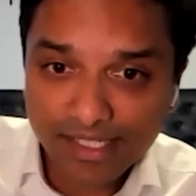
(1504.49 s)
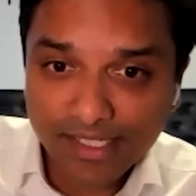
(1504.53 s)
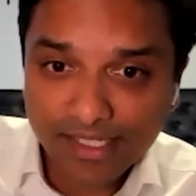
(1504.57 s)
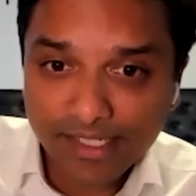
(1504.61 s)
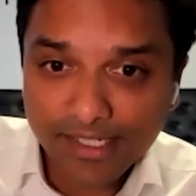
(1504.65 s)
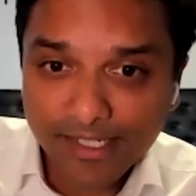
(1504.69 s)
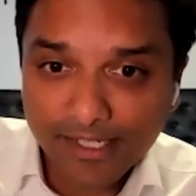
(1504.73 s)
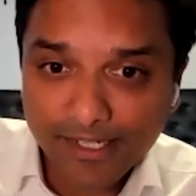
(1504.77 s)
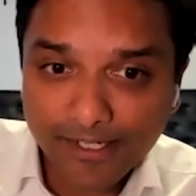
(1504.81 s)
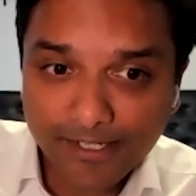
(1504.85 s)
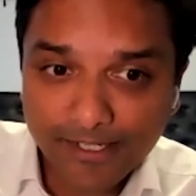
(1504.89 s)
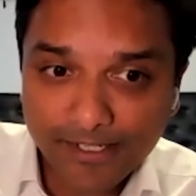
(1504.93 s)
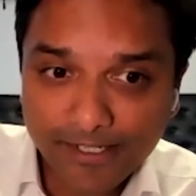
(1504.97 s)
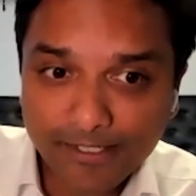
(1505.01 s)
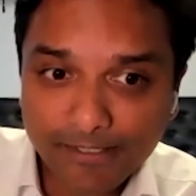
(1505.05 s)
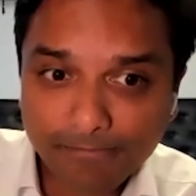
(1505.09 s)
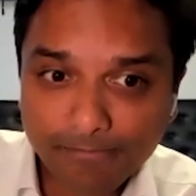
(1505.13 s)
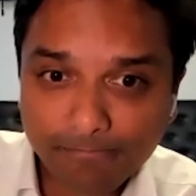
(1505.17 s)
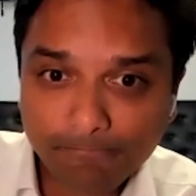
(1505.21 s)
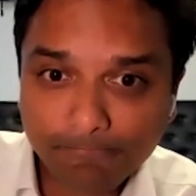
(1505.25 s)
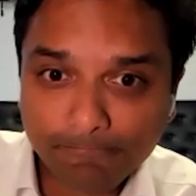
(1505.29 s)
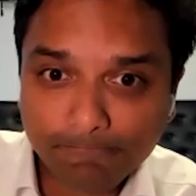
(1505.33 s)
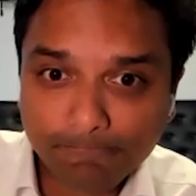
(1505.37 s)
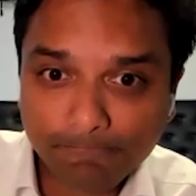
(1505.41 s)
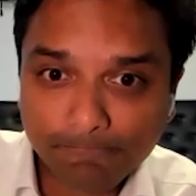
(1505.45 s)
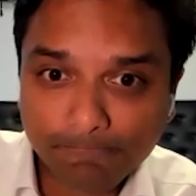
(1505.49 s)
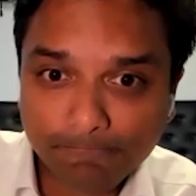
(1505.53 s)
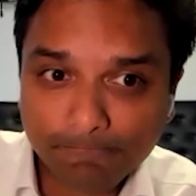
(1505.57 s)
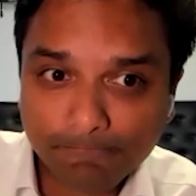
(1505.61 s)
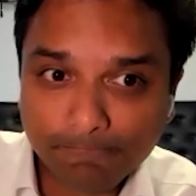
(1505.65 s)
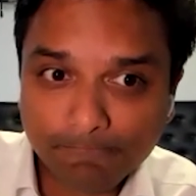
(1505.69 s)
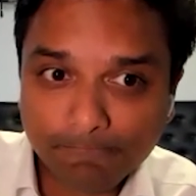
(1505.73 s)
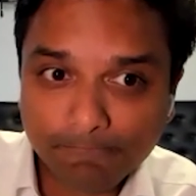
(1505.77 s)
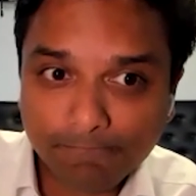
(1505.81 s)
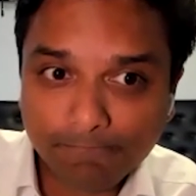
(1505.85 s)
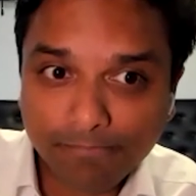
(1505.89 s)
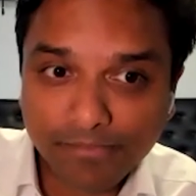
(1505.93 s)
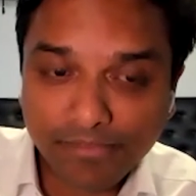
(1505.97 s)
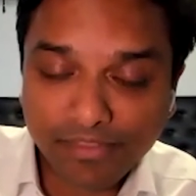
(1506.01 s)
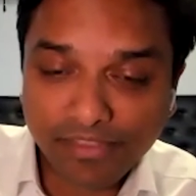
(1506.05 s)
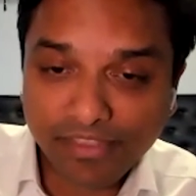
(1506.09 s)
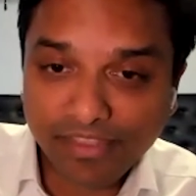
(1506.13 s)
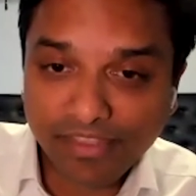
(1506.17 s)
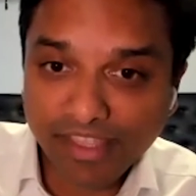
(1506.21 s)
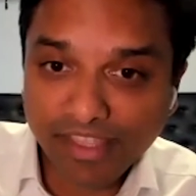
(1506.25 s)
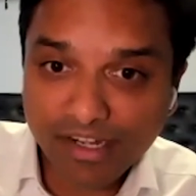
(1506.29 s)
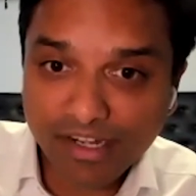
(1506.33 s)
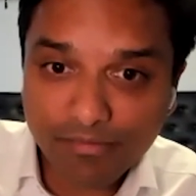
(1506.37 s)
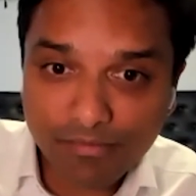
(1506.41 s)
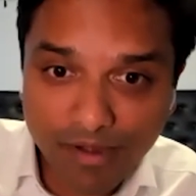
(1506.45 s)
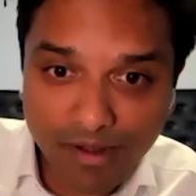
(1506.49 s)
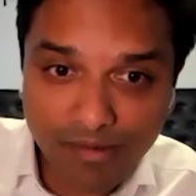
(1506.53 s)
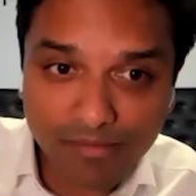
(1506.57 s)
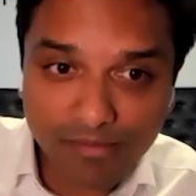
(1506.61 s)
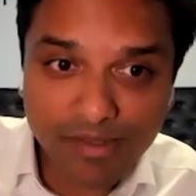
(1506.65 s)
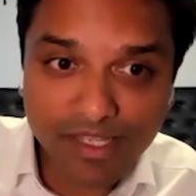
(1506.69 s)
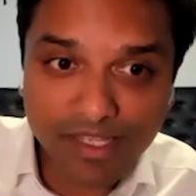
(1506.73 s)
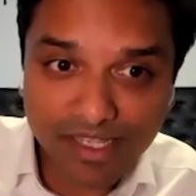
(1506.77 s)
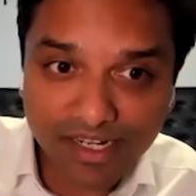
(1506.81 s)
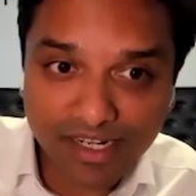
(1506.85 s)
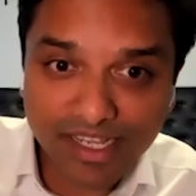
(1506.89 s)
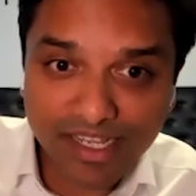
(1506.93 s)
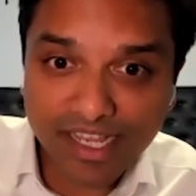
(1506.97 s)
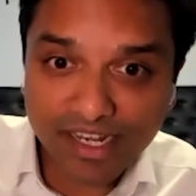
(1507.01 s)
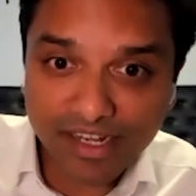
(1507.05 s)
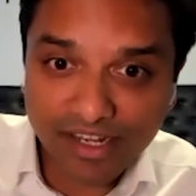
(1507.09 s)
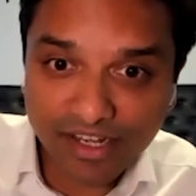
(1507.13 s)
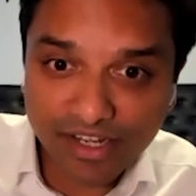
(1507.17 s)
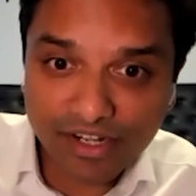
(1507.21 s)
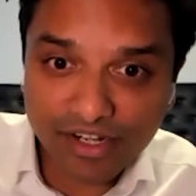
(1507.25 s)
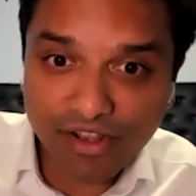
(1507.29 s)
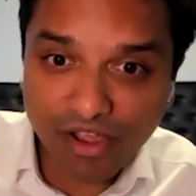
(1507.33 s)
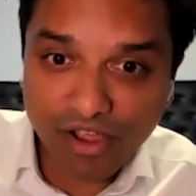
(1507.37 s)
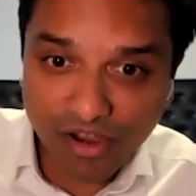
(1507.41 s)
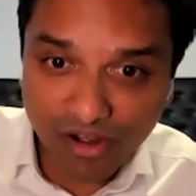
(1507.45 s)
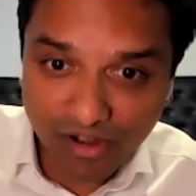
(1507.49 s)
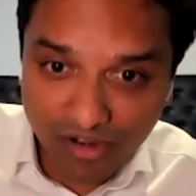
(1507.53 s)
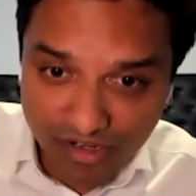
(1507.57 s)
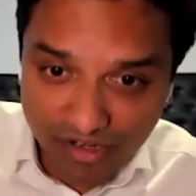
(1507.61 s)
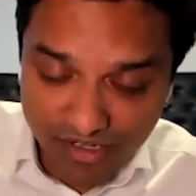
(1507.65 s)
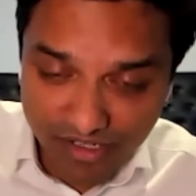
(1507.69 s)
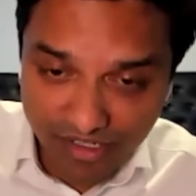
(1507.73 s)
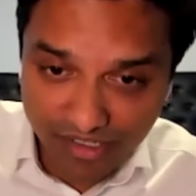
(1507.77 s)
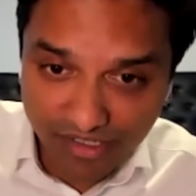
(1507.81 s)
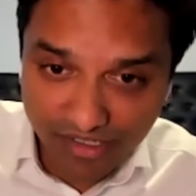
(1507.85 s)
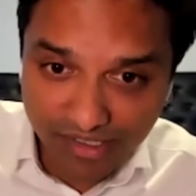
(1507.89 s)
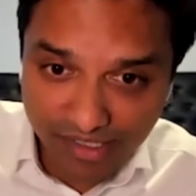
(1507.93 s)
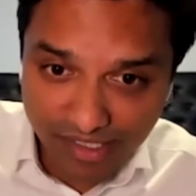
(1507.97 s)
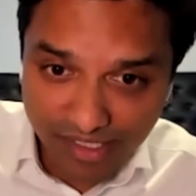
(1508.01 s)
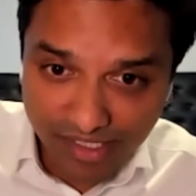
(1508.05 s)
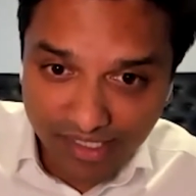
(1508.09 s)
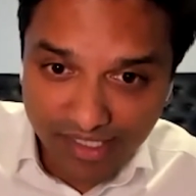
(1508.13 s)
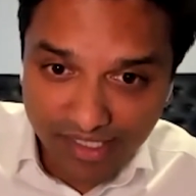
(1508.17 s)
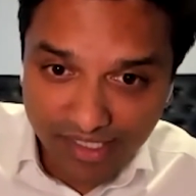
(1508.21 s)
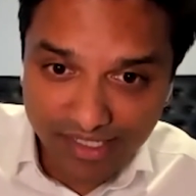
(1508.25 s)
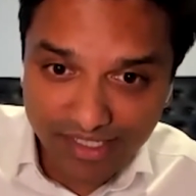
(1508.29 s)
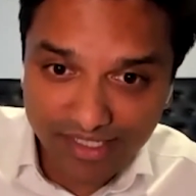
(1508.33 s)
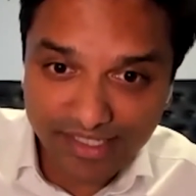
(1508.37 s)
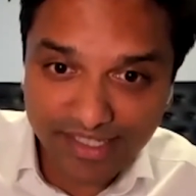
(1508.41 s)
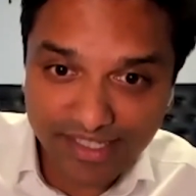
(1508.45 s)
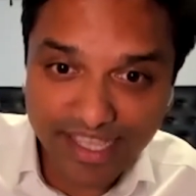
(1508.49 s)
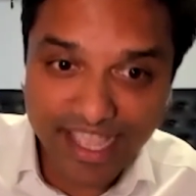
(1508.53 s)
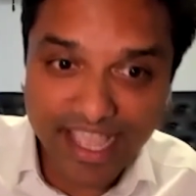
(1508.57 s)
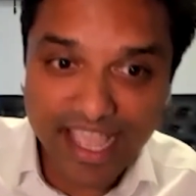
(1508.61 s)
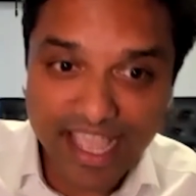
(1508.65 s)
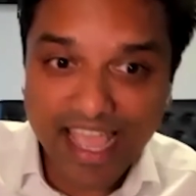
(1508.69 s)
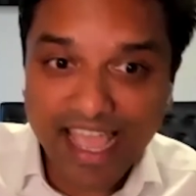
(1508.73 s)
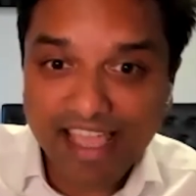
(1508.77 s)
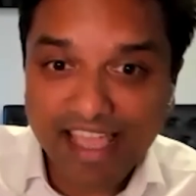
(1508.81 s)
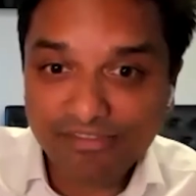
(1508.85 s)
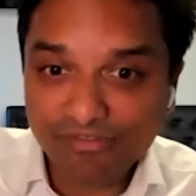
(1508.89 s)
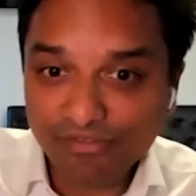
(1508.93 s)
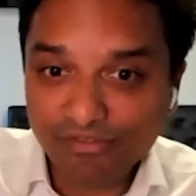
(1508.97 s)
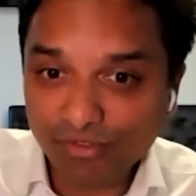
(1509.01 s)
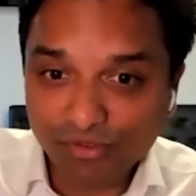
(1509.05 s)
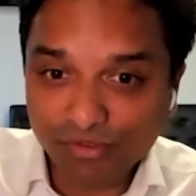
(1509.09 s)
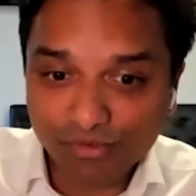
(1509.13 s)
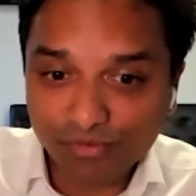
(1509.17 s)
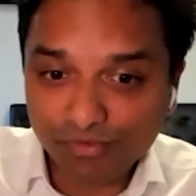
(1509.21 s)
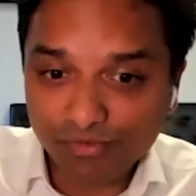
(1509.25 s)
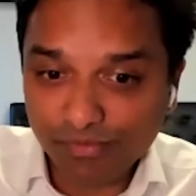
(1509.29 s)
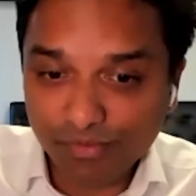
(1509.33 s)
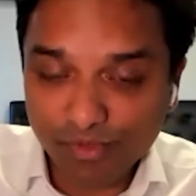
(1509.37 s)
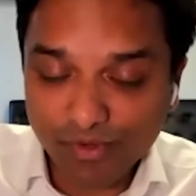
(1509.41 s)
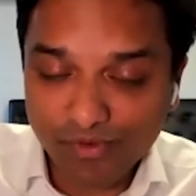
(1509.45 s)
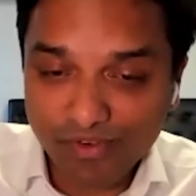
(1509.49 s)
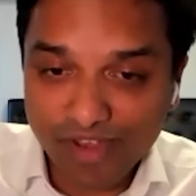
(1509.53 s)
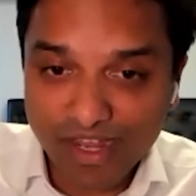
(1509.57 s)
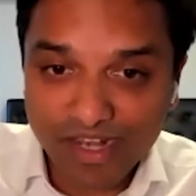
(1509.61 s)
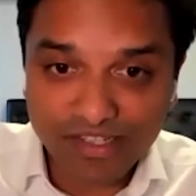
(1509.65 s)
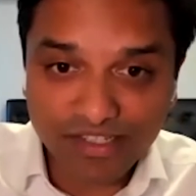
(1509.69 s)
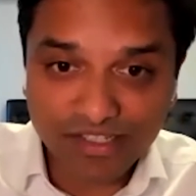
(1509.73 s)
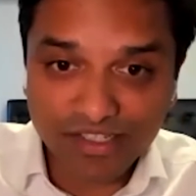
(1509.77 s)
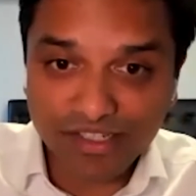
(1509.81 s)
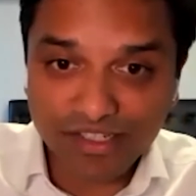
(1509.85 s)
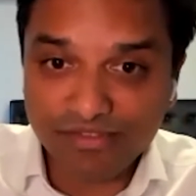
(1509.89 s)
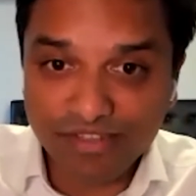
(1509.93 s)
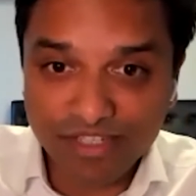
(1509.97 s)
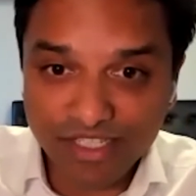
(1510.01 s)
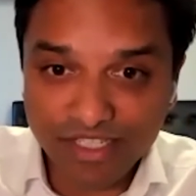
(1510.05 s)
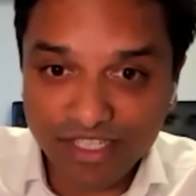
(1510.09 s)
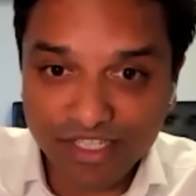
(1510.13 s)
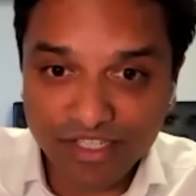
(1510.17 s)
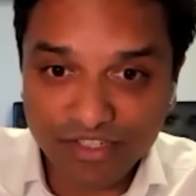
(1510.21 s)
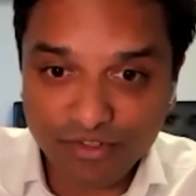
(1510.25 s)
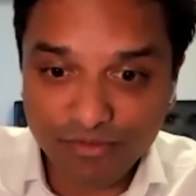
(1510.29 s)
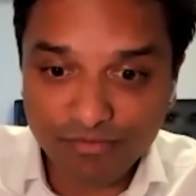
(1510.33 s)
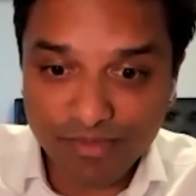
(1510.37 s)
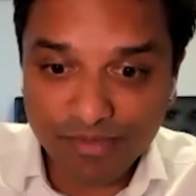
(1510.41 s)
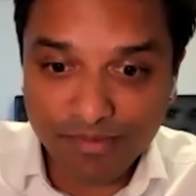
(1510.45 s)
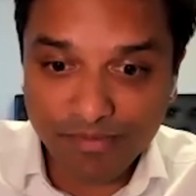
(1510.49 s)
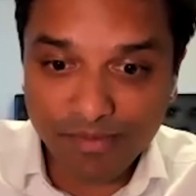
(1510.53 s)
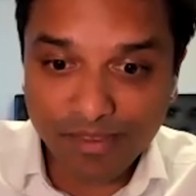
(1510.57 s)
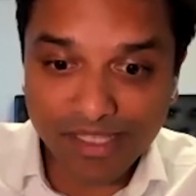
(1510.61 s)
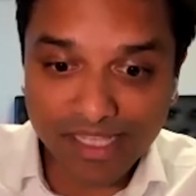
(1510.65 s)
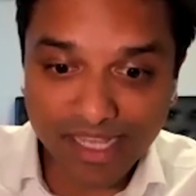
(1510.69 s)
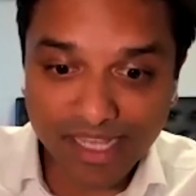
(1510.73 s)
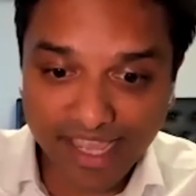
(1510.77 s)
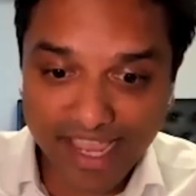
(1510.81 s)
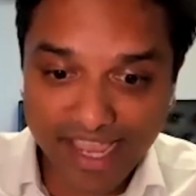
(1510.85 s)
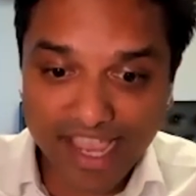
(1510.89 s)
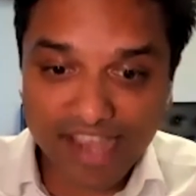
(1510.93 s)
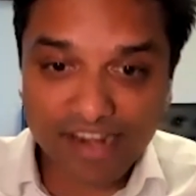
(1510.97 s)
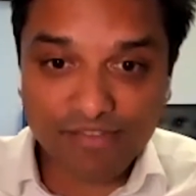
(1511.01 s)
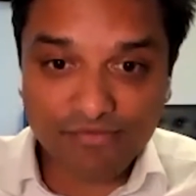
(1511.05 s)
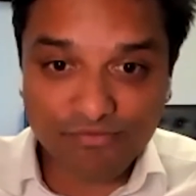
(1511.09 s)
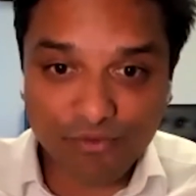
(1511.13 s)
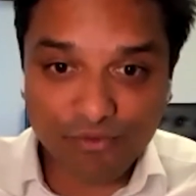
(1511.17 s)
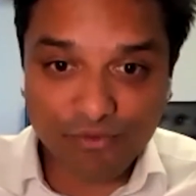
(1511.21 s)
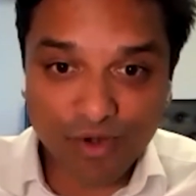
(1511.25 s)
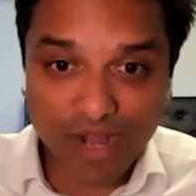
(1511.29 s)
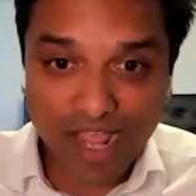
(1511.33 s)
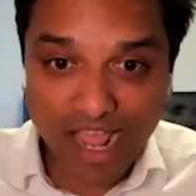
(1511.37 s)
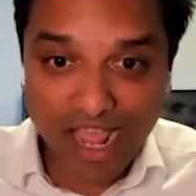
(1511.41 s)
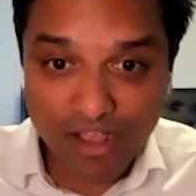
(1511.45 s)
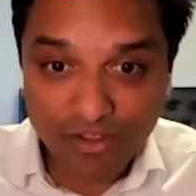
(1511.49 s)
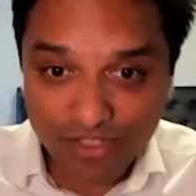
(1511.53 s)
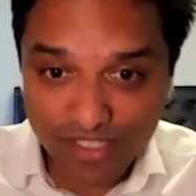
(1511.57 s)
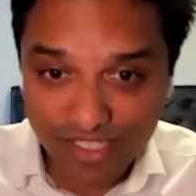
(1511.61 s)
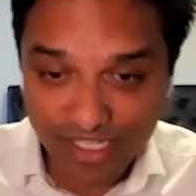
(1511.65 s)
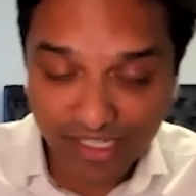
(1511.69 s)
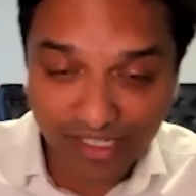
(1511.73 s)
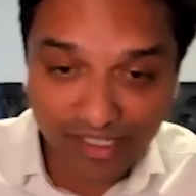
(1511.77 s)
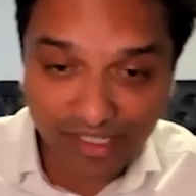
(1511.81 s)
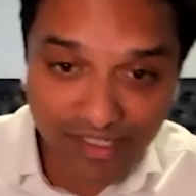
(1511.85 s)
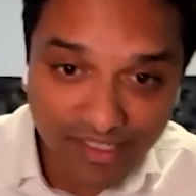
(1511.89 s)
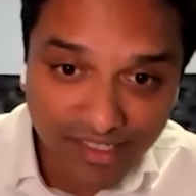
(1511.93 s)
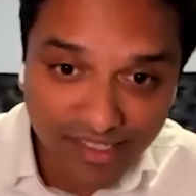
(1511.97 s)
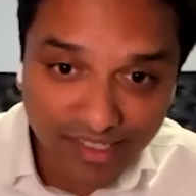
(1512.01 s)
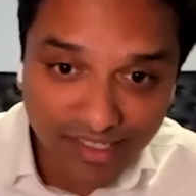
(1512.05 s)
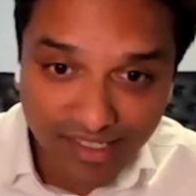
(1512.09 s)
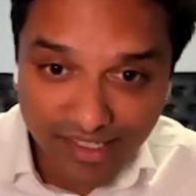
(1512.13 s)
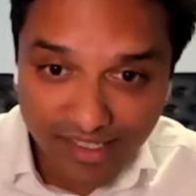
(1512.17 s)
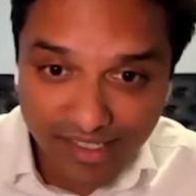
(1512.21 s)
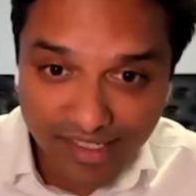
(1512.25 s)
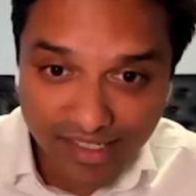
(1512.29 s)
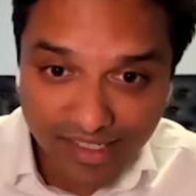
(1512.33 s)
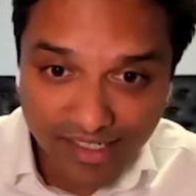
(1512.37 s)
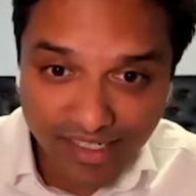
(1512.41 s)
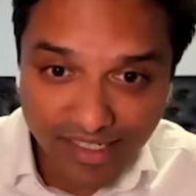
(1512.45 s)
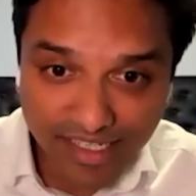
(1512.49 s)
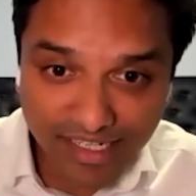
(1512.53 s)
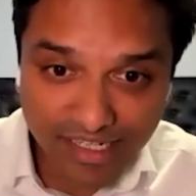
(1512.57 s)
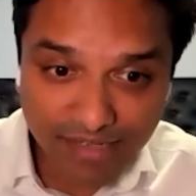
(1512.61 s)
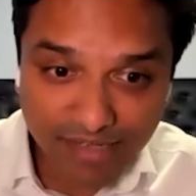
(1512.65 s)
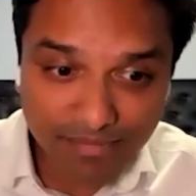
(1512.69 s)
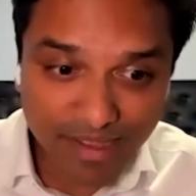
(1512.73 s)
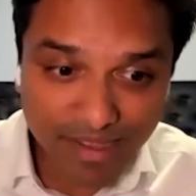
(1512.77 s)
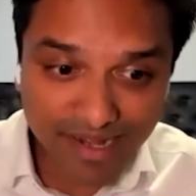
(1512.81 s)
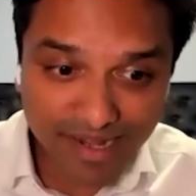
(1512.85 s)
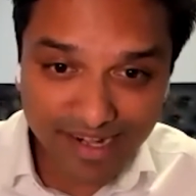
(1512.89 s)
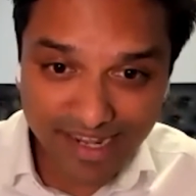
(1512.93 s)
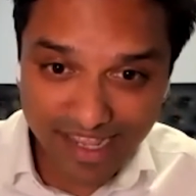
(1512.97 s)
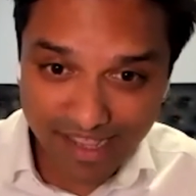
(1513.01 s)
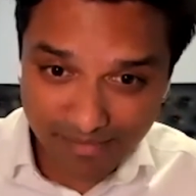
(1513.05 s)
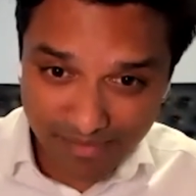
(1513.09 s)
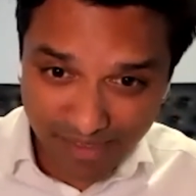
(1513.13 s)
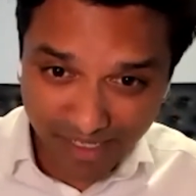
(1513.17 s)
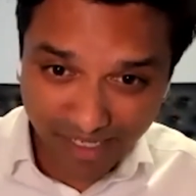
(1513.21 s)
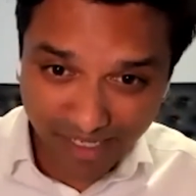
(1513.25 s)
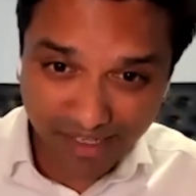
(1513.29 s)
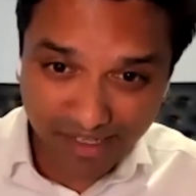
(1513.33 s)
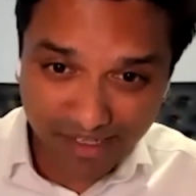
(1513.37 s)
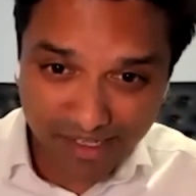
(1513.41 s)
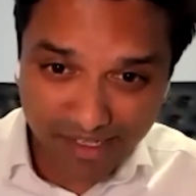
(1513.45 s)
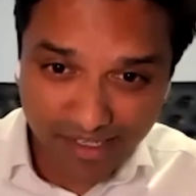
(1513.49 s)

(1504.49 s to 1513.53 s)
they're probably going to get hit harder because they have to provide services to people that can't afford housing in a pandemic.